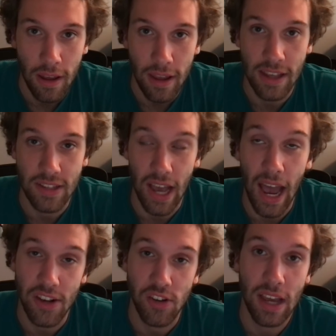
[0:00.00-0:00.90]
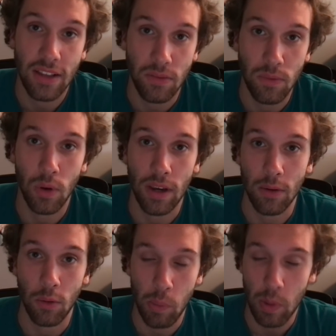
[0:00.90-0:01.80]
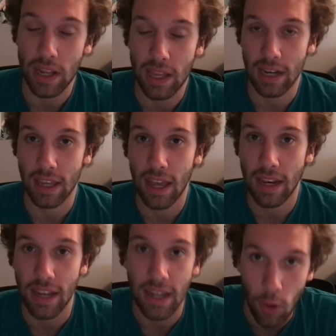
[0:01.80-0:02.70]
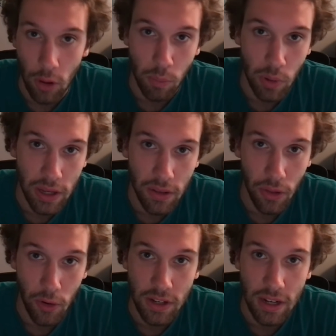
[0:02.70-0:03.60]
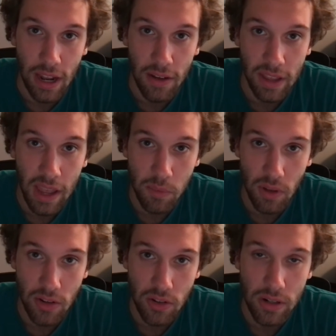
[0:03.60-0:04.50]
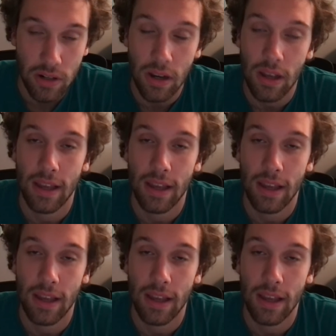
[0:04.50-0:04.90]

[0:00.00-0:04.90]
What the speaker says: He has a high chance of repeating it again, and he only played 13 and a half games last year.